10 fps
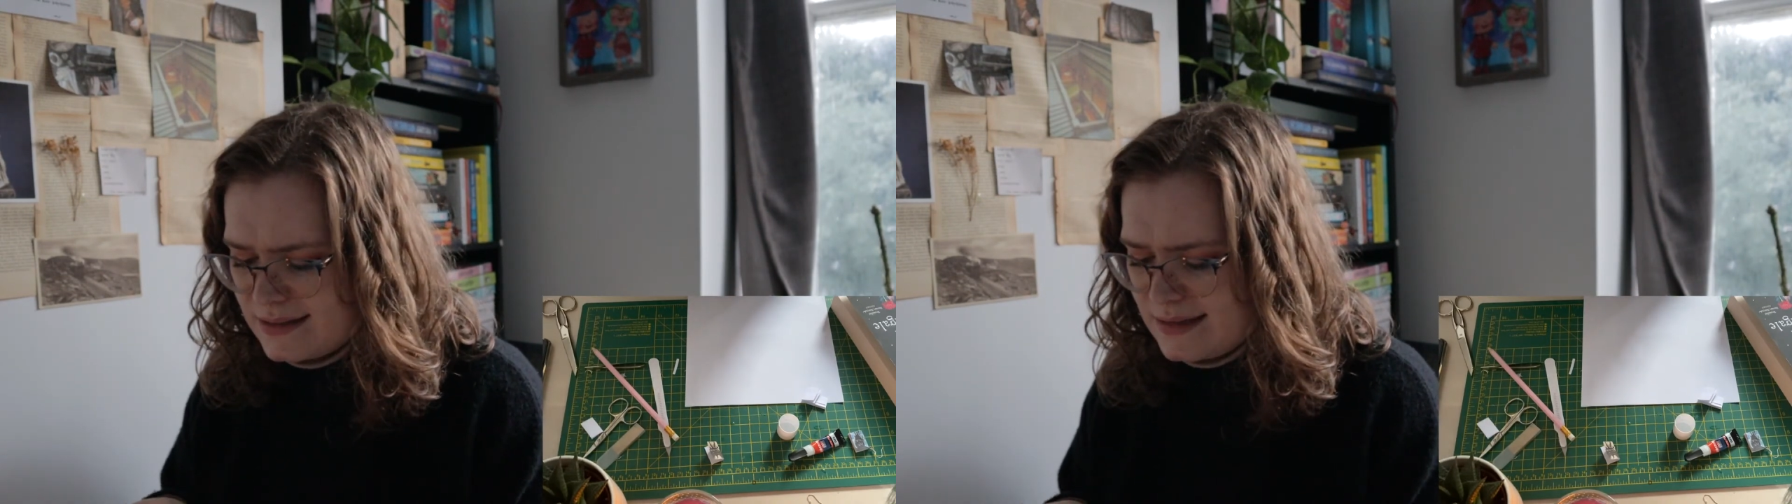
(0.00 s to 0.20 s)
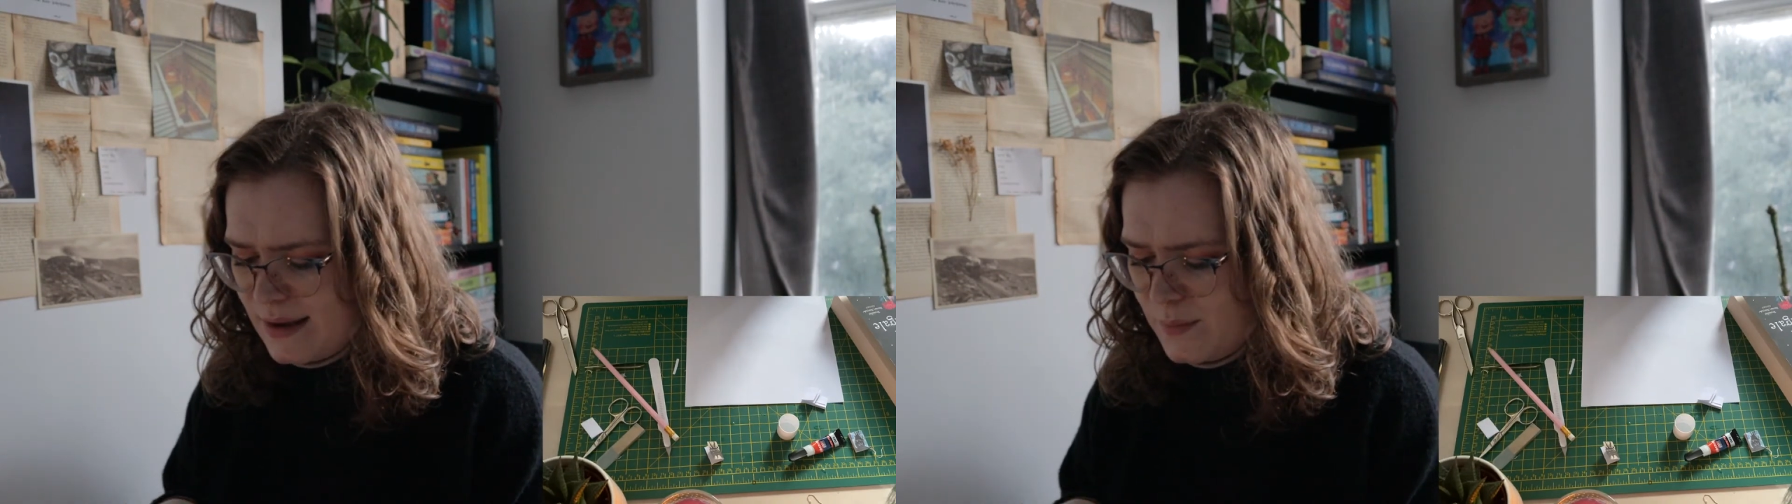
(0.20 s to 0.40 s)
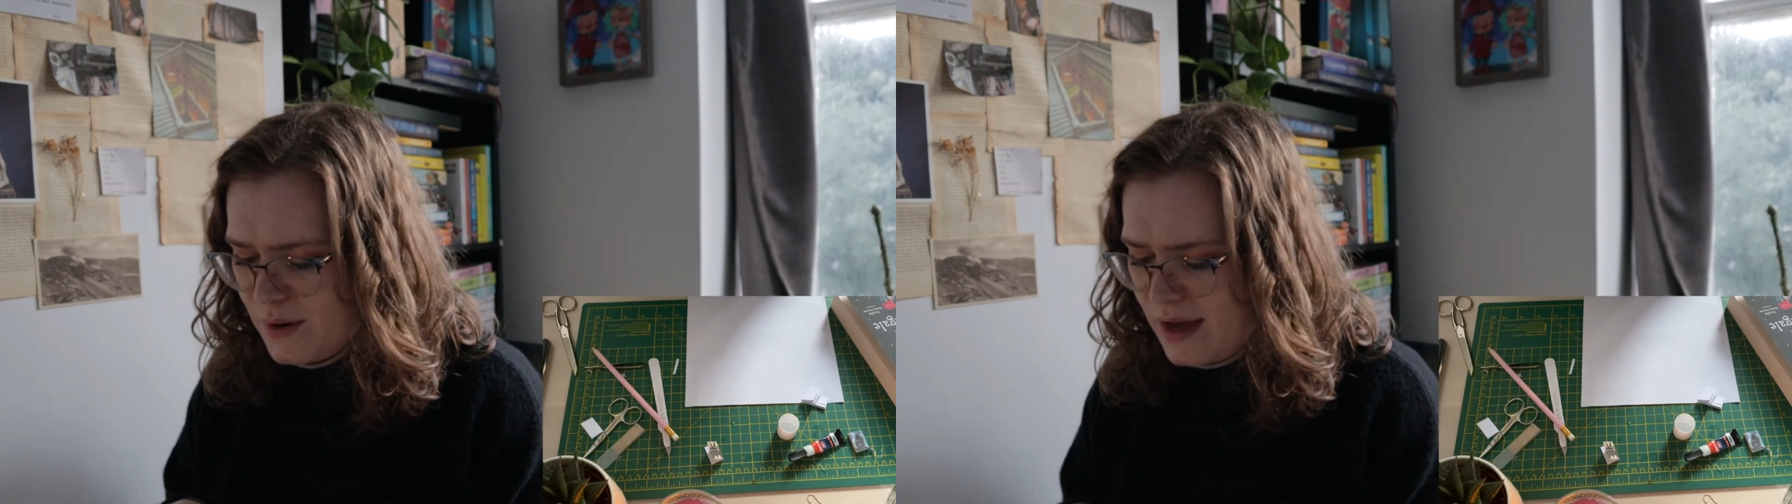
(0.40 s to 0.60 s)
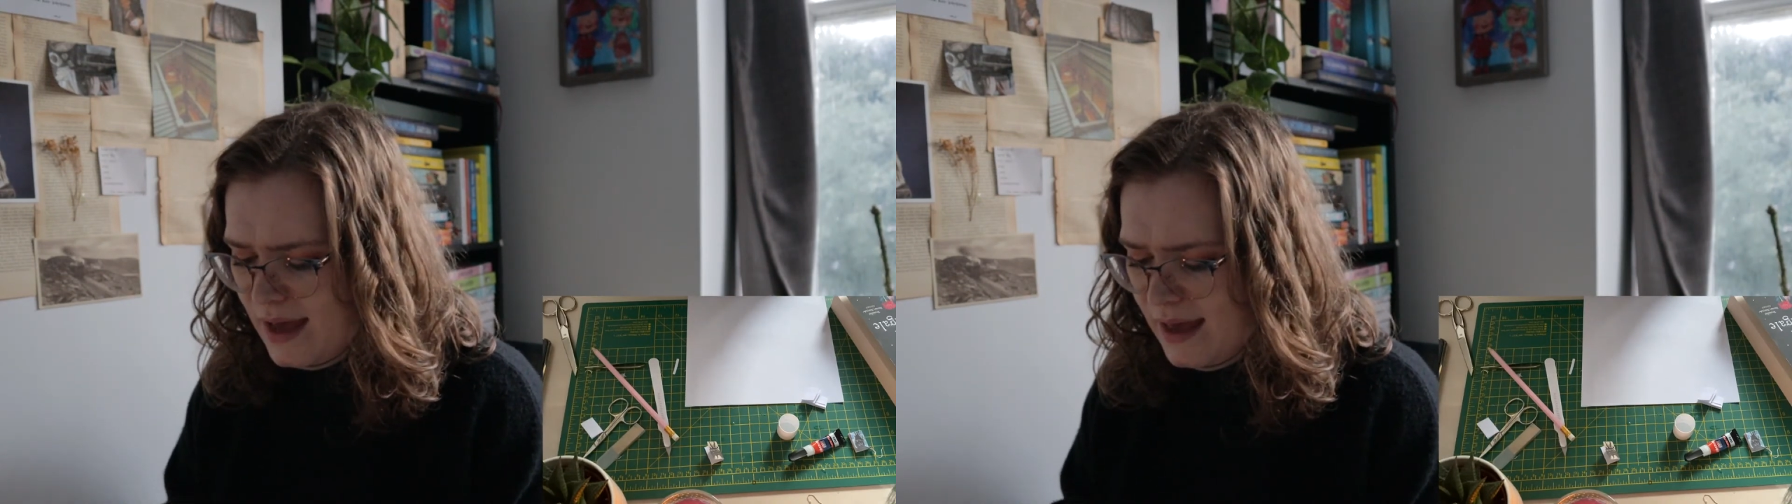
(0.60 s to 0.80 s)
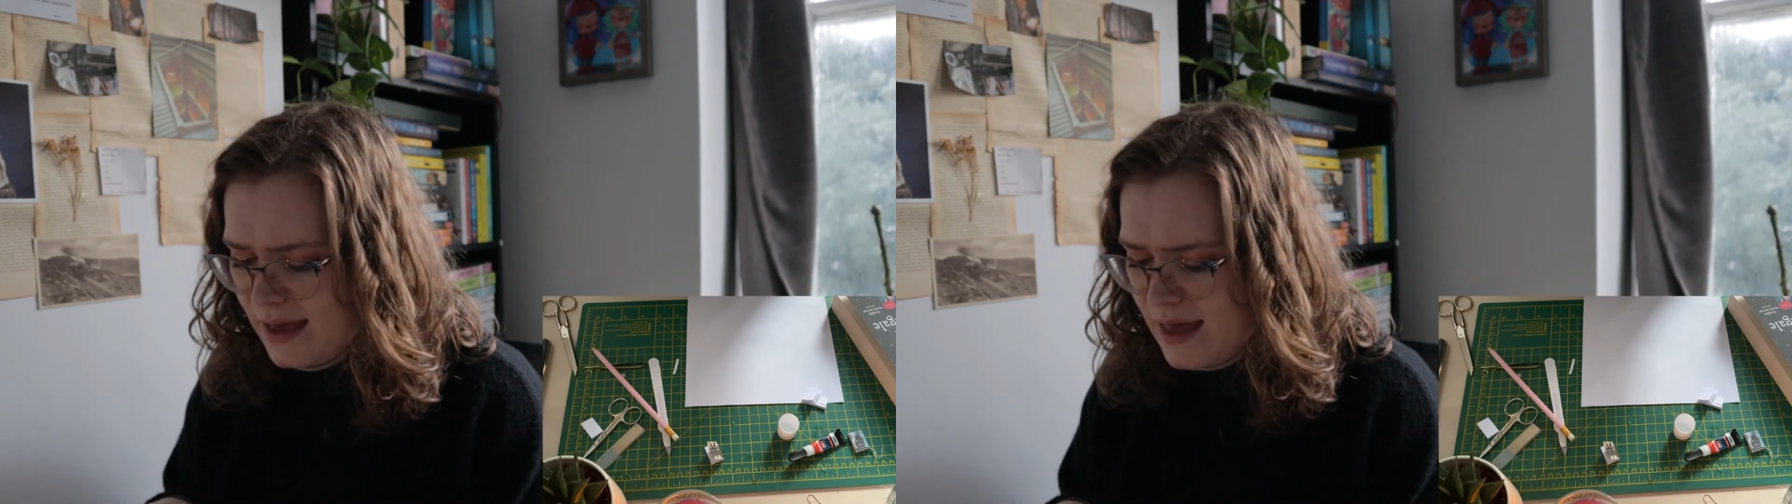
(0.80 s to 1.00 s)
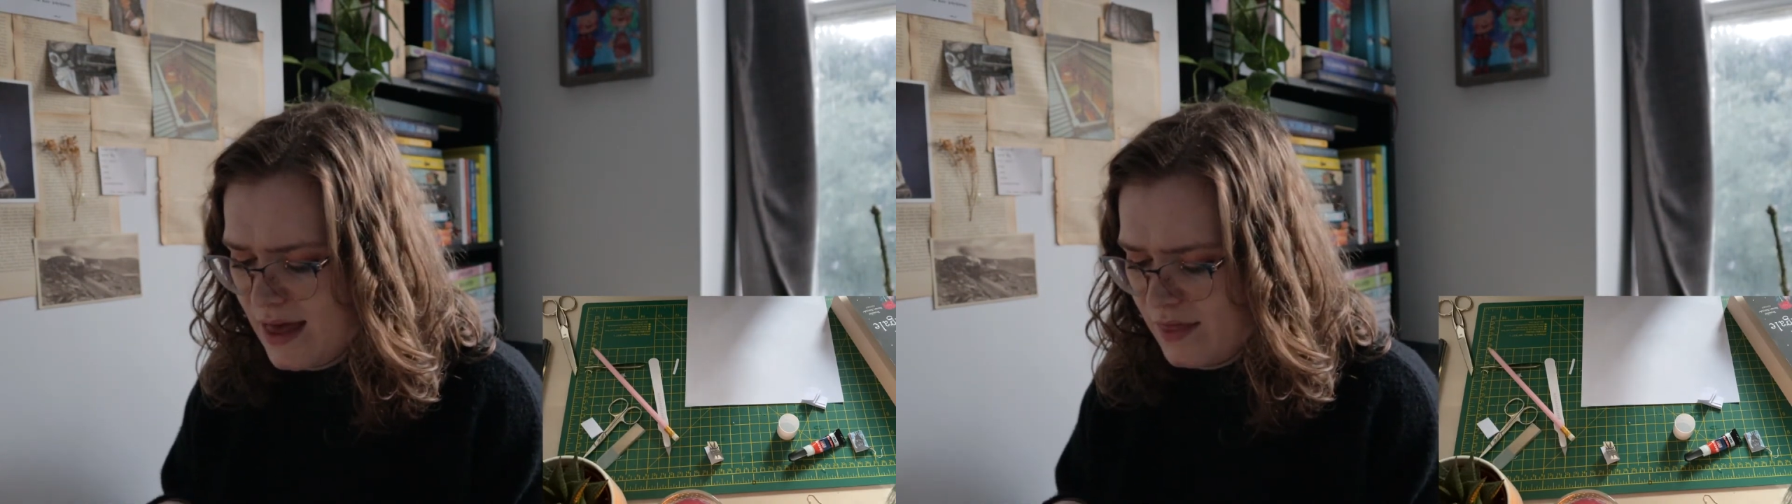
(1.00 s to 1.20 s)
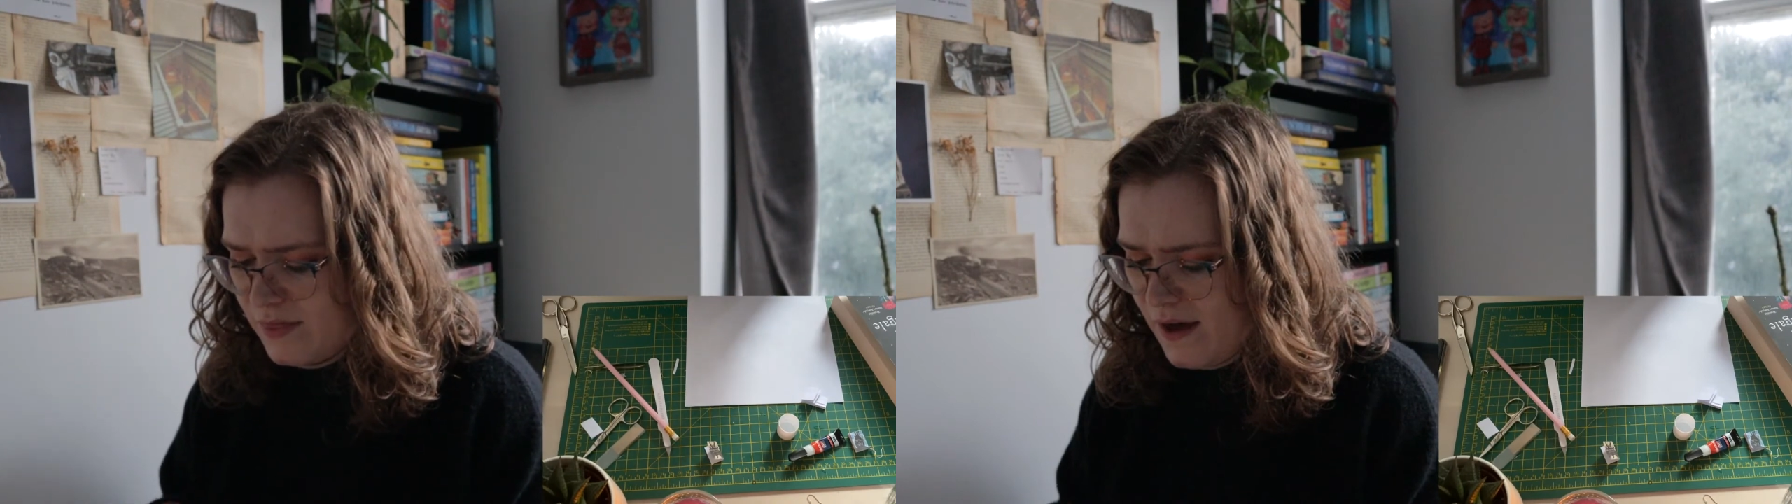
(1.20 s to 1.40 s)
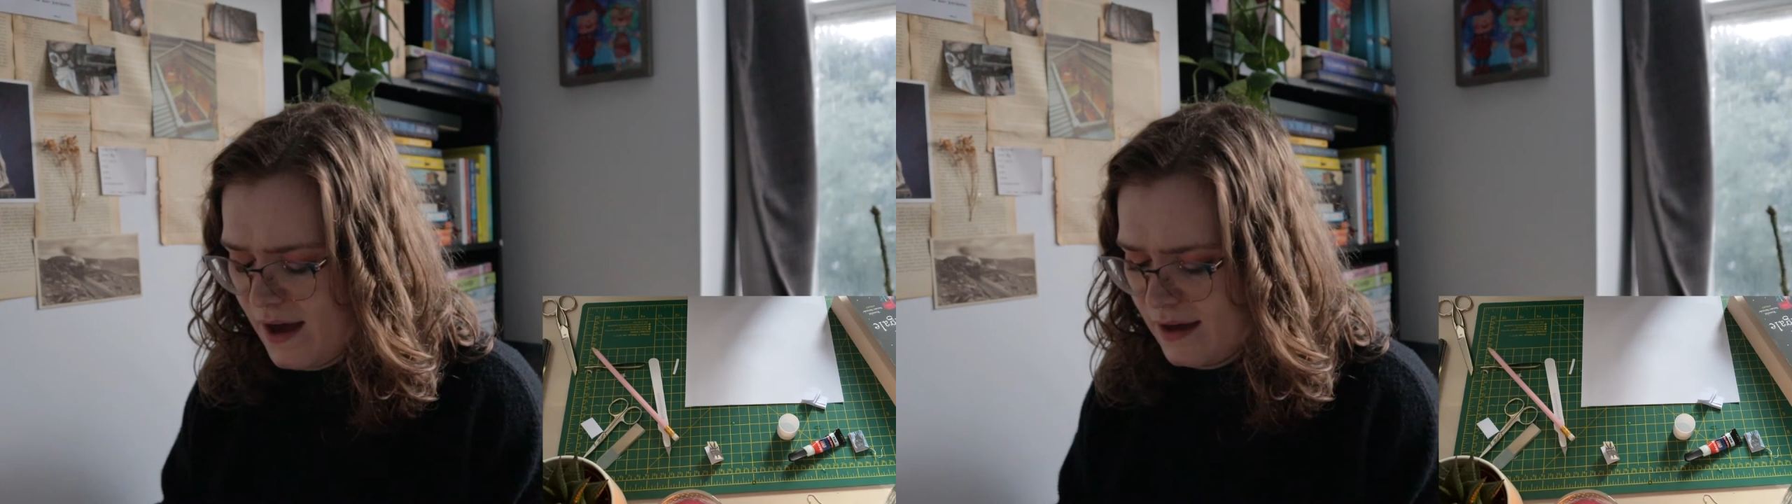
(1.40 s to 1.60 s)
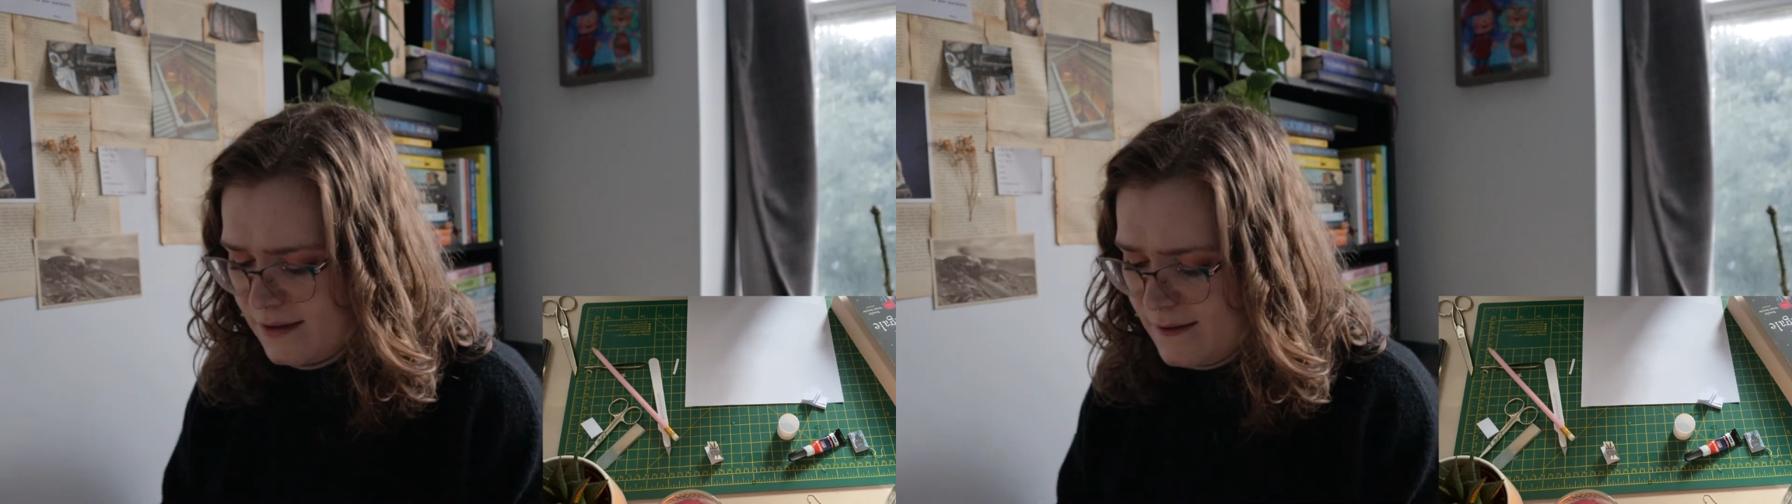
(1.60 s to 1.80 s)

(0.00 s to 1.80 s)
same way that